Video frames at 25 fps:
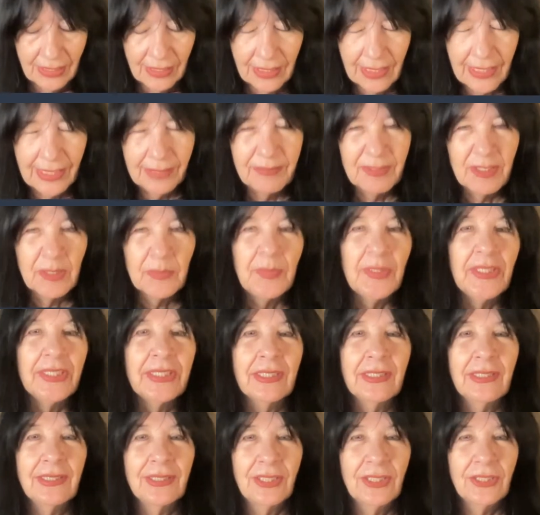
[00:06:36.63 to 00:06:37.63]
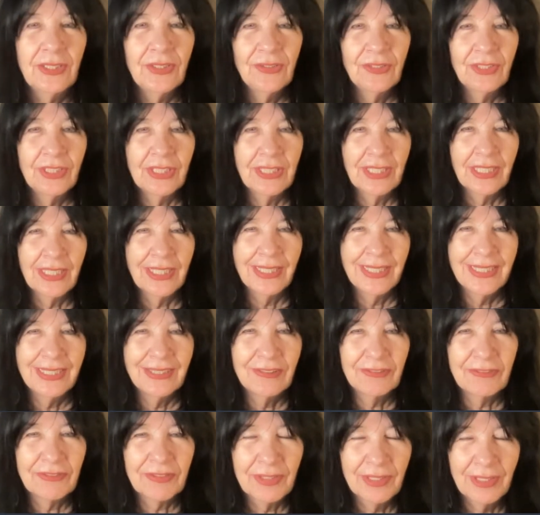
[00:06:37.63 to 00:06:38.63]
I'm speaking to you
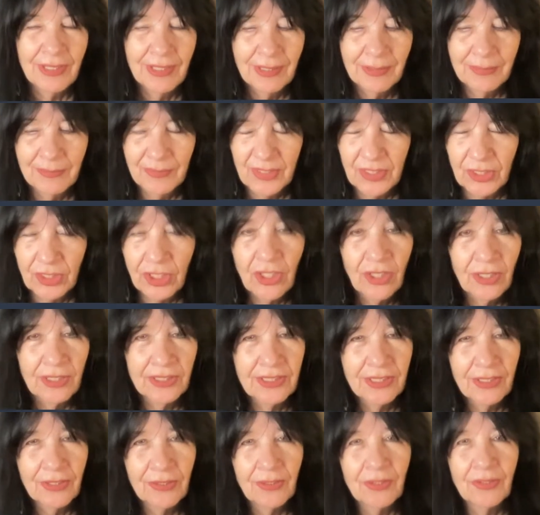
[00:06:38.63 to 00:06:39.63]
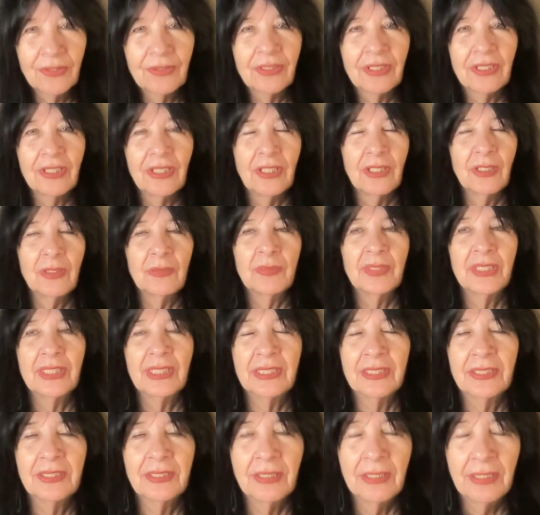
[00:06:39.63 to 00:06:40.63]
tonight from Tulsa,
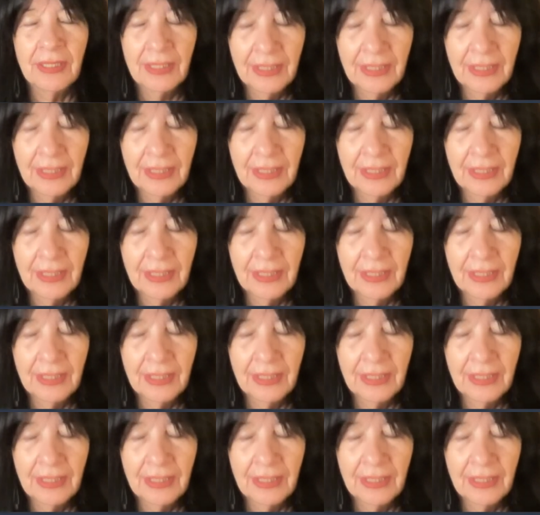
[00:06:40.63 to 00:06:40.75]
Oklahoma,